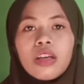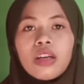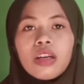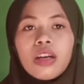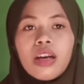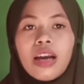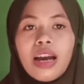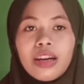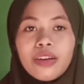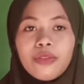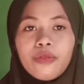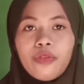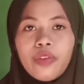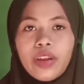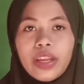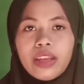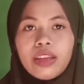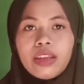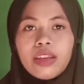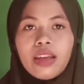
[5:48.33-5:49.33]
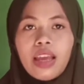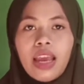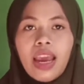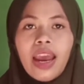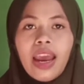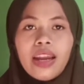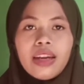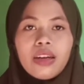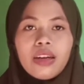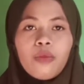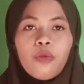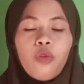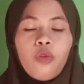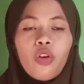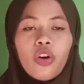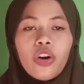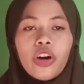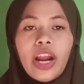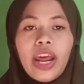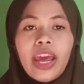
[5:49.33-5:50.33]
Gunfried and
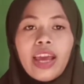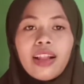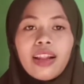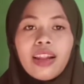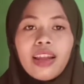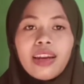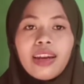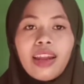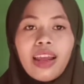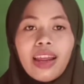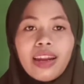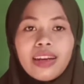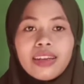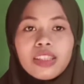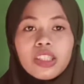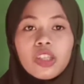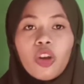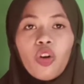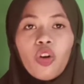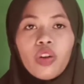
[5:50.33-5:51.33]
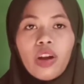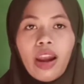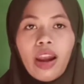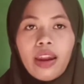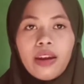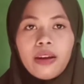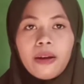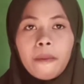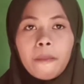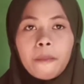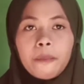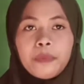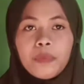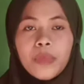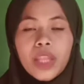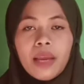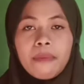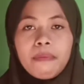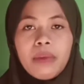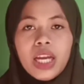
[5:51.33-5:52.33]
for England and Scotland
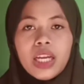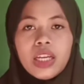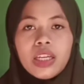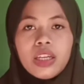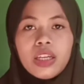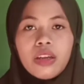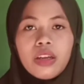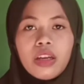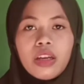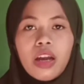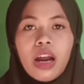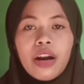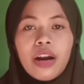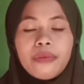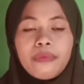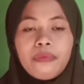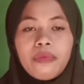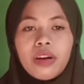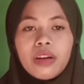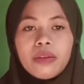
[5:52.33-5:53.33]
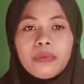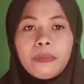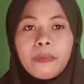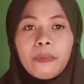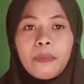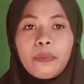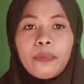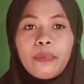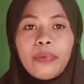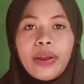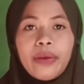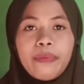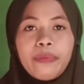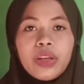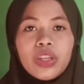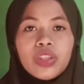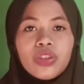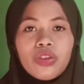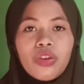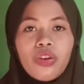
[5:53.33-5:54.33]
by the Harvard
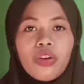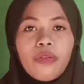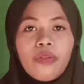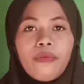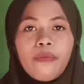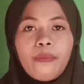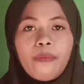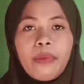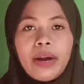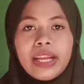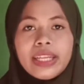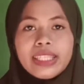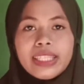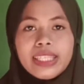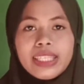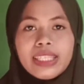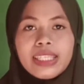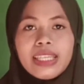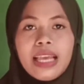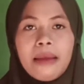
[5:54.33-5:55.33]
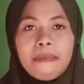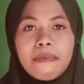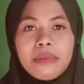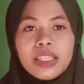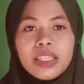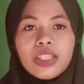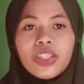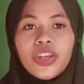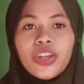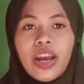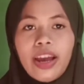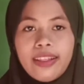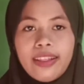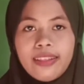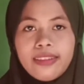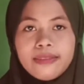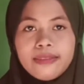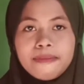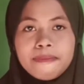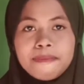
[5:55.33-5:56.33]
professor Francis James Child.
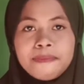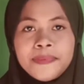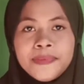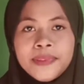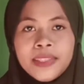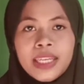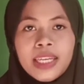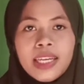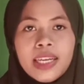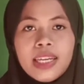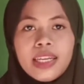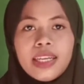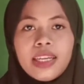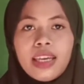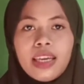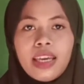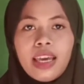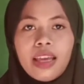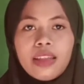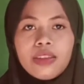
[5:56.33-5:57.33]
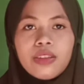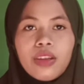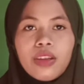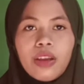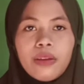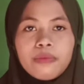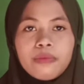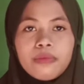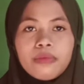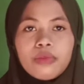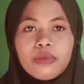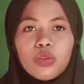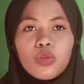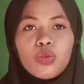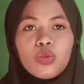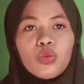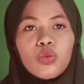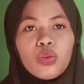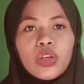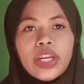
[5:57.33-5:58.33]
They attempt
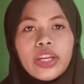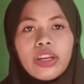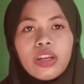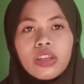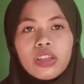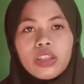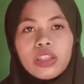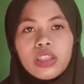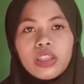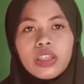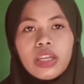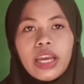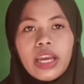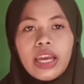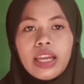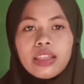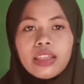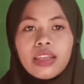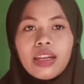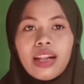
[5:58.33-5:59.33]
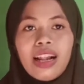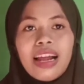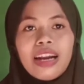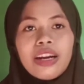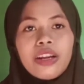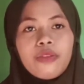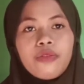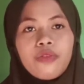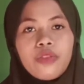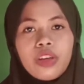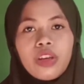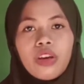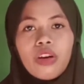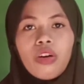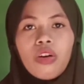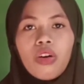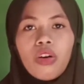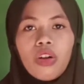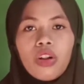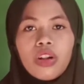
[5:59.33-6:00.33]
to record and clarify
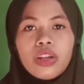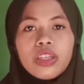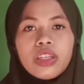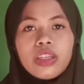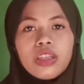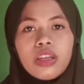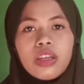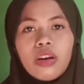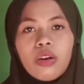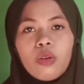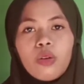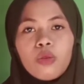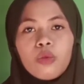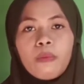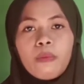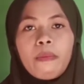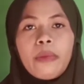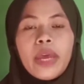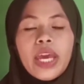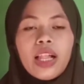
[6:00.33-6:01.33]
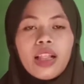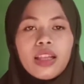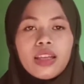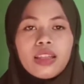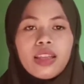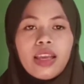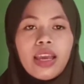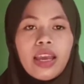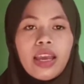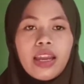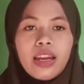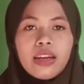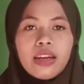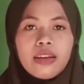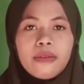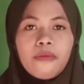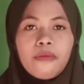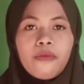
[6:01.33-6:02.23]
all the known ballads and